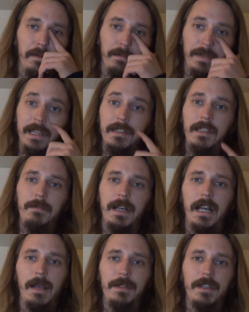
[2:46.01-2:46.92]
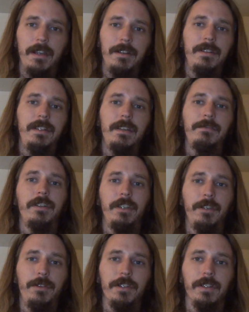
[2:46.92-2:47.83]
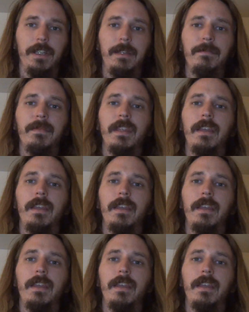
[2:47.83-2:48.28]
Pixie-Bobs are different usually.